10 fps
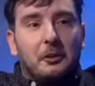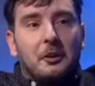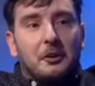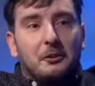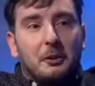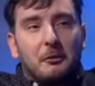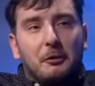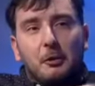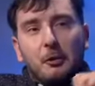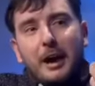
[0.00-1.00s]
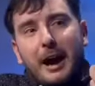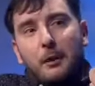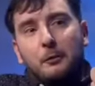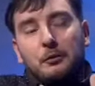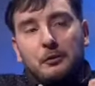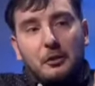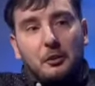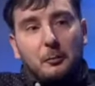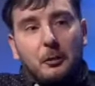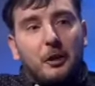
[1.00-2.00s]
to. So if you've got a house that you
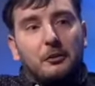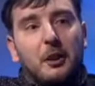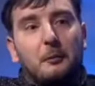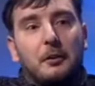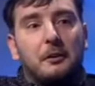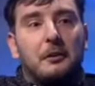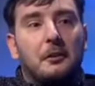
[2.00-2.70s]
could put us up in.